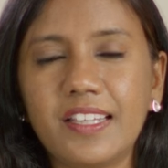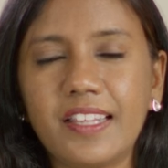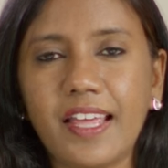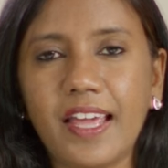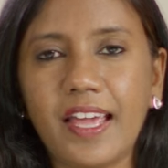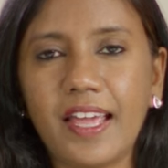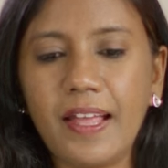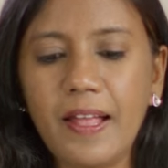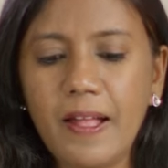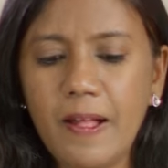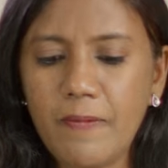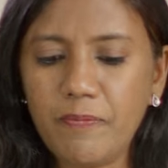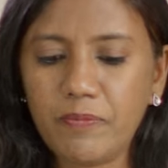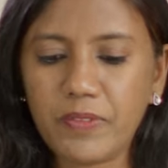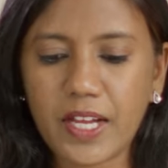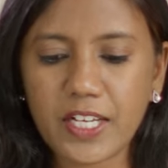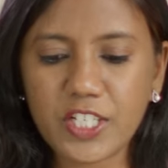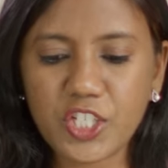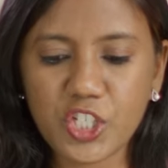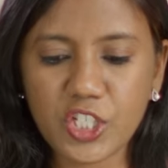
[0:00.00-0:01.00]
there
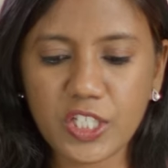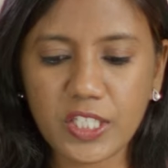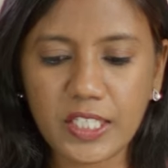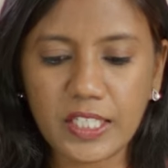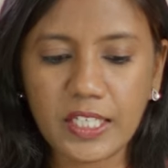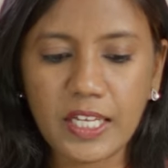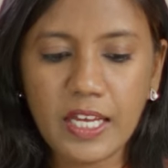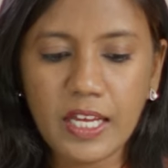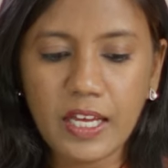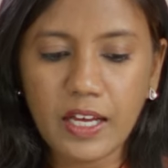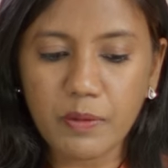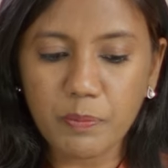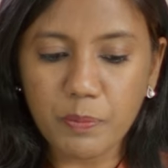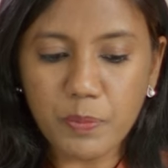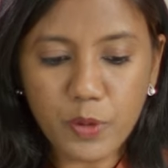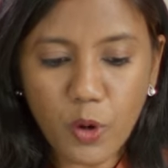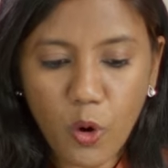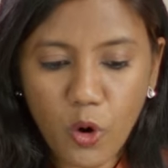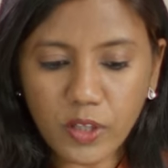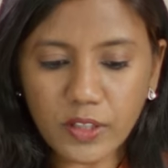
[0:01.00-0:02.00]
that she uh,
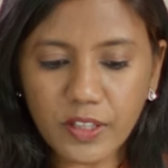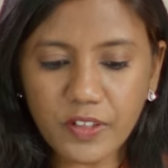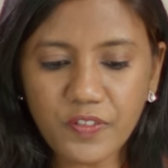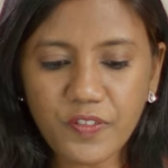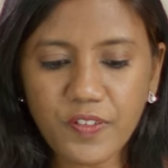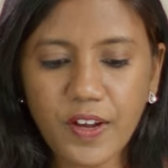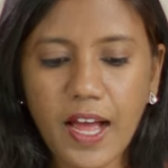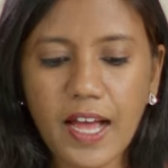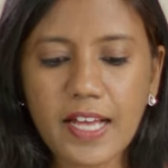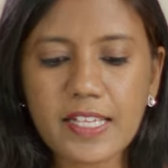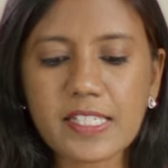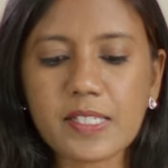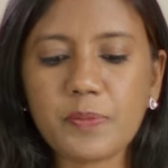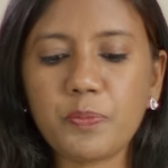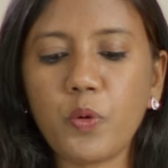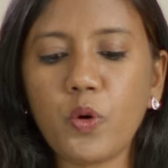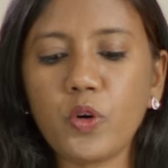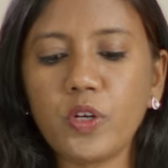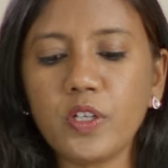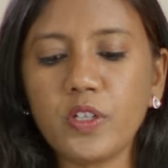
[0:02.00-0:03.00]
broke the flask,
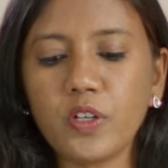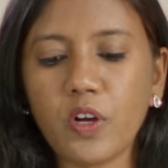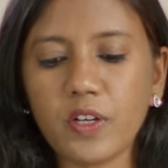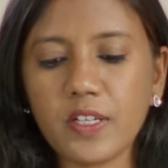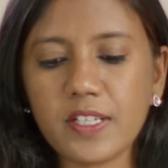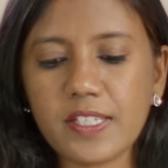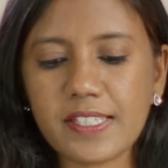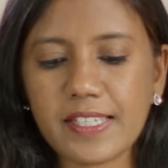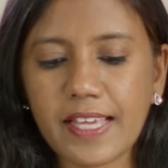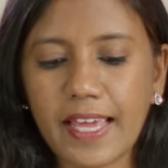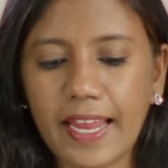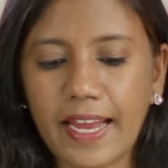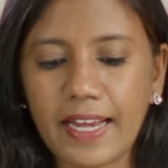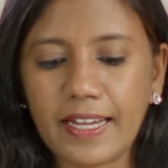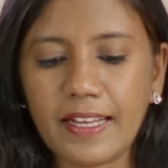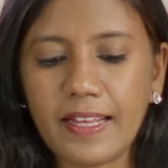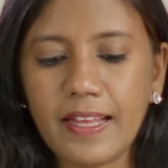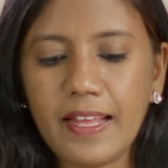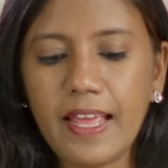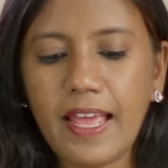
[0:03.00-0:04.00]
poured it on his
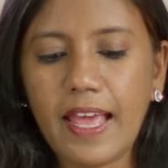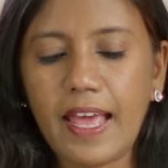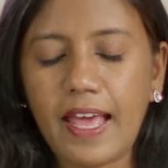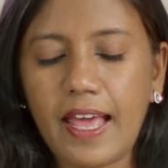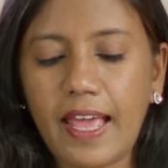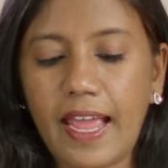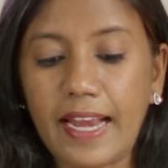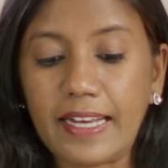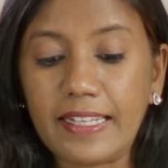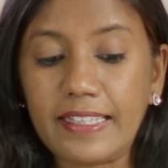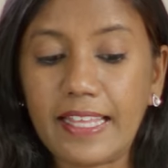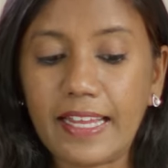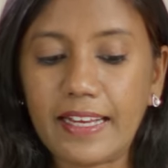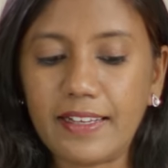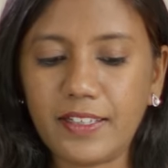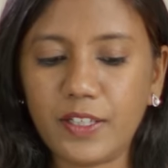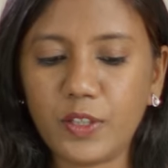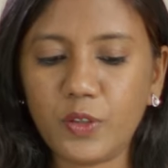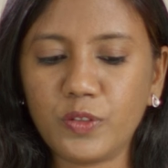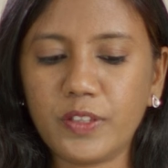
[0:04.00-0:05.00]
head, and
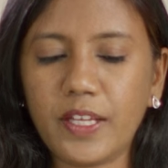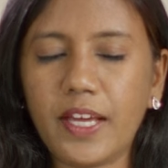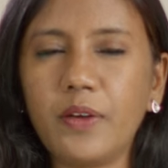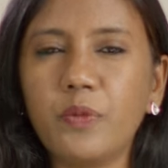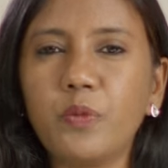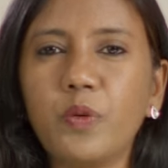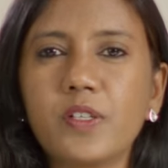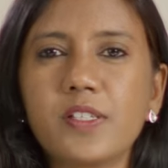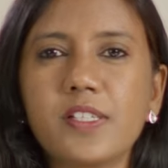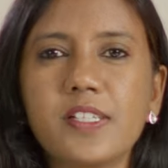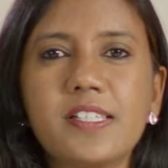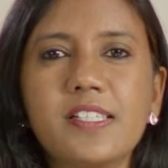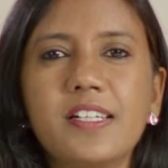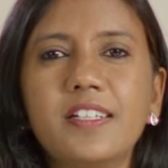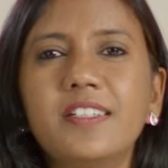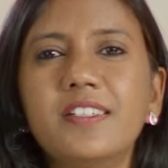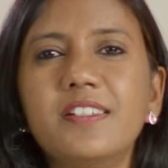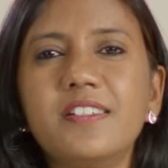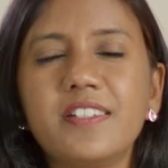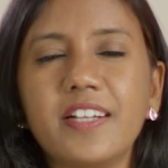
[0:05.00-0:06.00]
then, you know, there was a
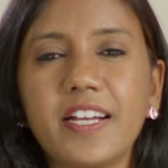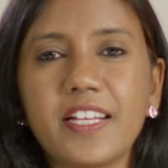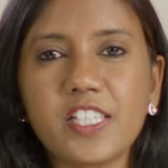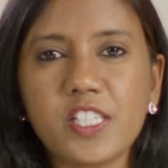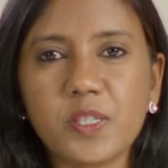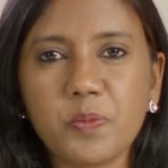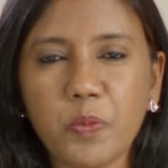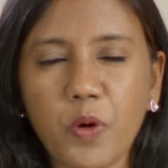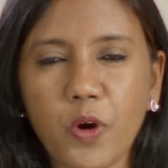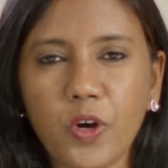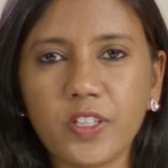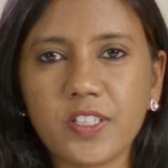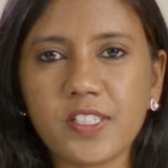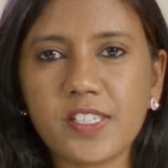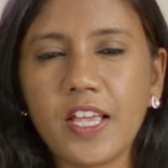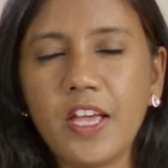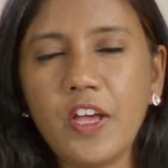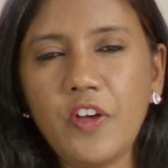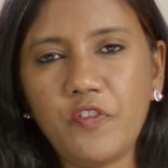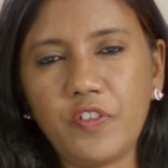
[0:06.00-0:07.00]
certain response
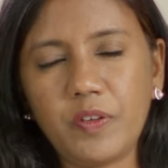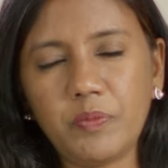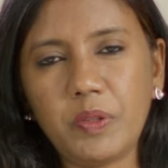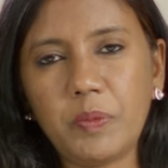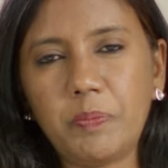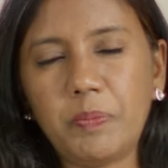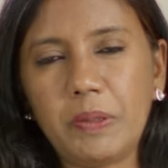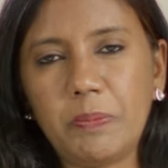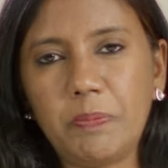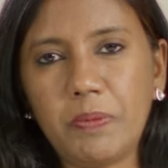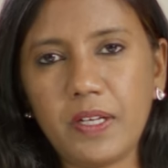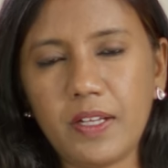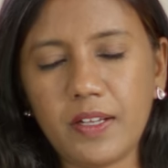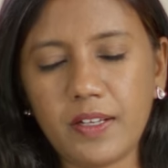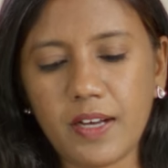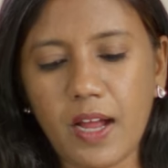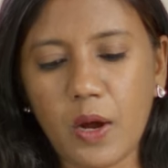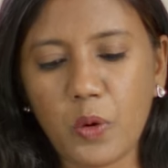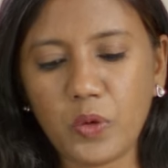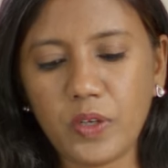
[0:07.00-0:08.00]
from the people
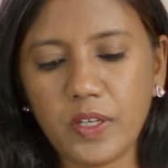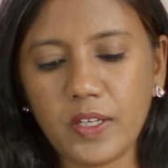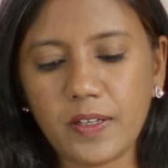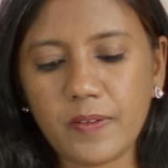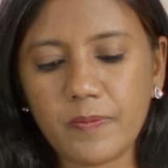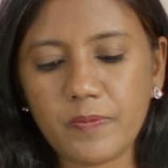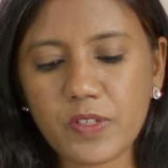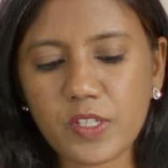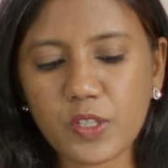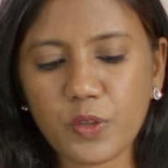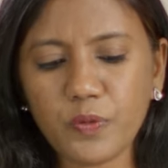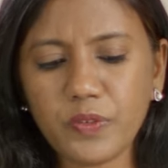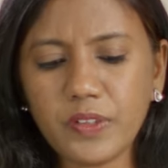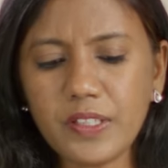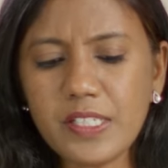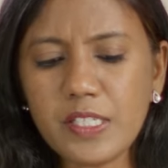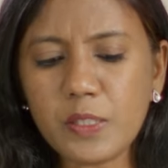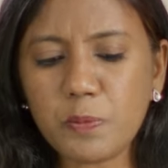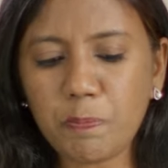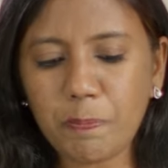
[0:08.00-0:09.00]
around her. So,
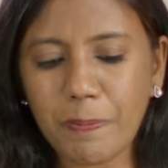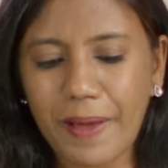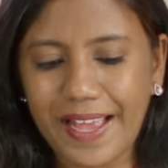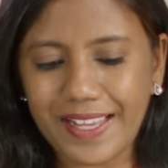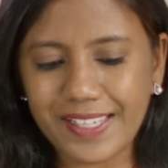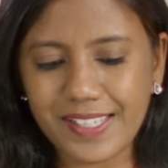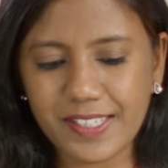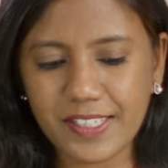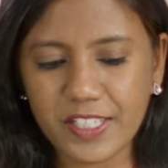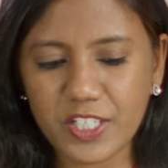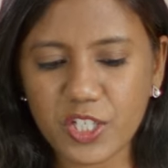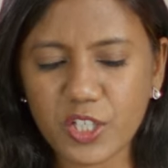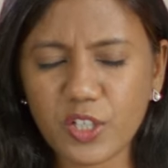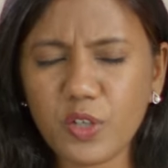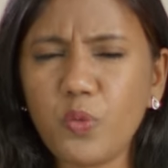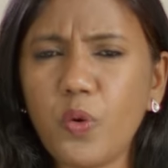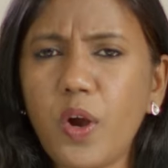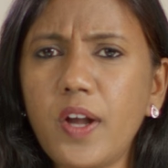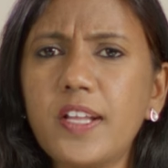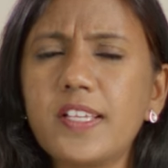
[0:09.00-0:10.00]
this passage,
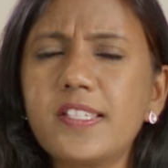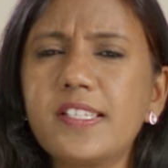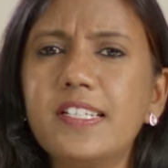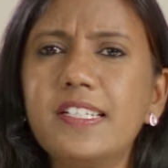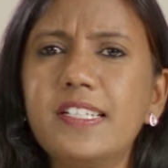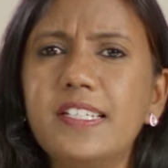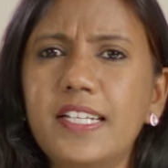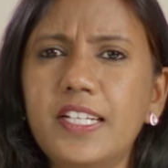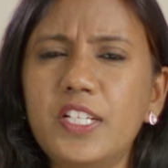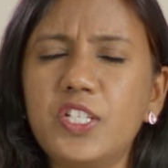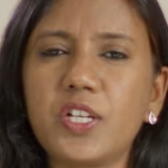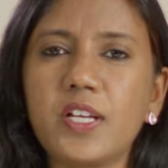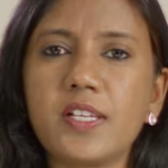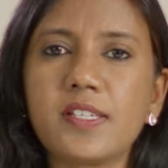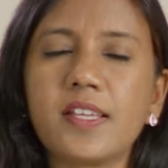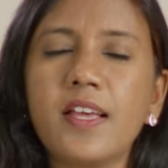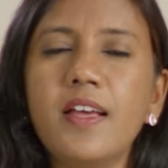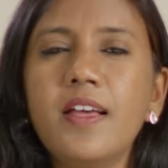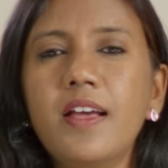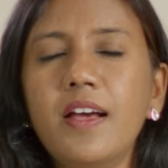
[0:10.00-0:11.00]
what does it teach
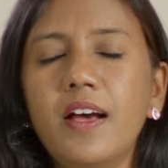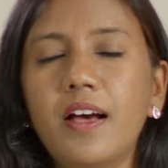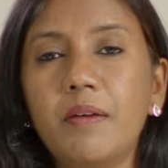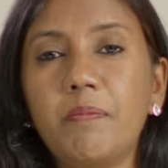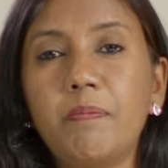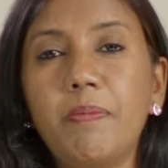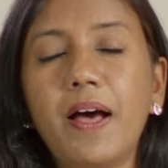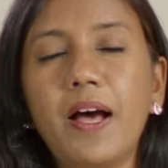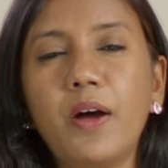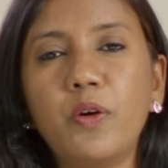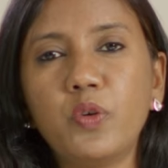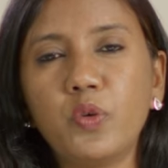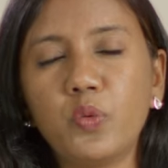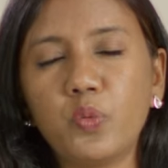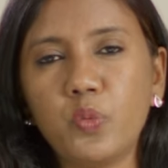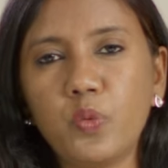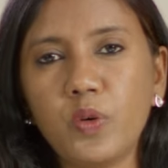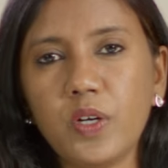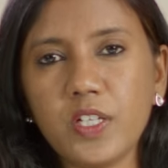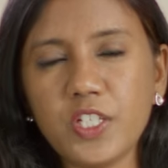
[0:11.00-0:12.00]
us about
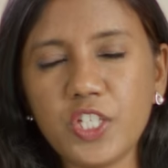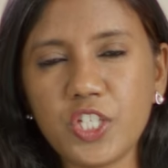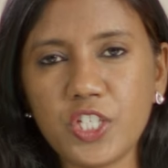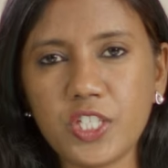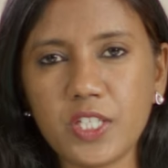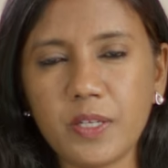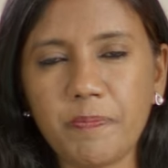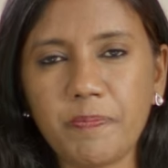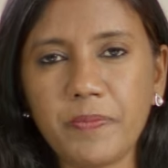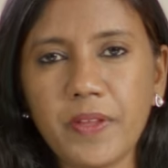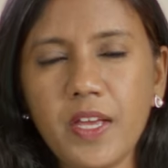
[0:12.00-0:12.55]
worship?